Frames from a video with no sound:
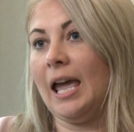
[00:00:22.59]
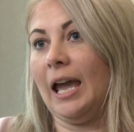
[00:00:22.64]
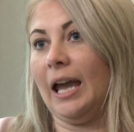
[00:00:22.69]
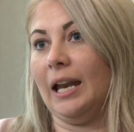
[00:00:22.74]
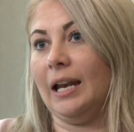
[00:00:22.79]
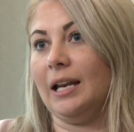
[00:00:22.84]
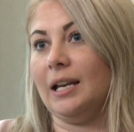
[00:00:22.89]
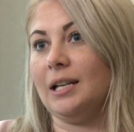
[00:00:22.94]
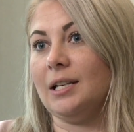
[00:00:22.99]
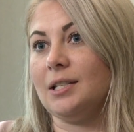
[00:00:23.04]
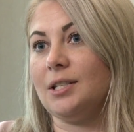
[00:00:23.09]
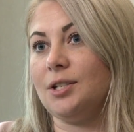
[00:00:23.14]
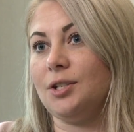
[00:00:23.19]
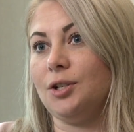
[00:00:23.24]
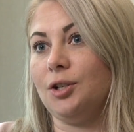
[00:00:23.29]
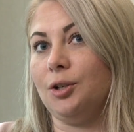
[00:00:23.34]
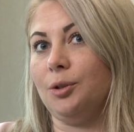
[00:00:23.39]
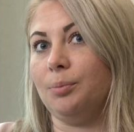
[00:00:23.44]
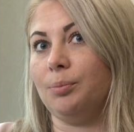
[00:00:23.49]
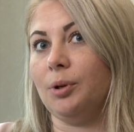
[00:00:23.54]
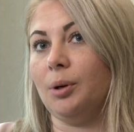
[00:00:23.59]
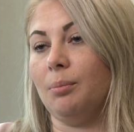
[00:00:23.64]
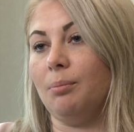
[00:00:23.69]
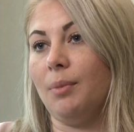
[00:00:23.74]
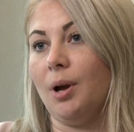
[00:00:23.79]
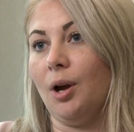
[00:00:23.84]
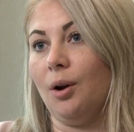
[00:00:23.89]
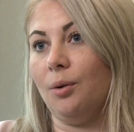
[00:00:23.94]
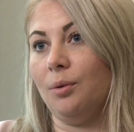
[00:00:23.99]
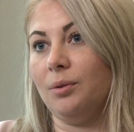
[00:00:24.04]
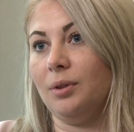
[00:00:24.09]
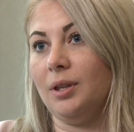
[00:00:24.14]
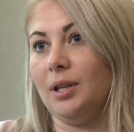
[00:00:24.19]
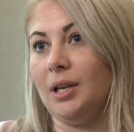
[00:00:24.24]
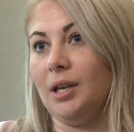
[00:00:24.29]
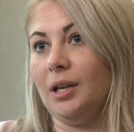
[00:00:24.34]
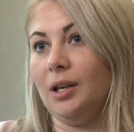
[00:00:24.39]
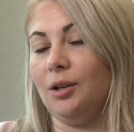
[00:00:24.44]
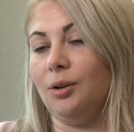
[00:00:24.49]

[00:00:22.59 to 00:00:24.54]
and it is to promote the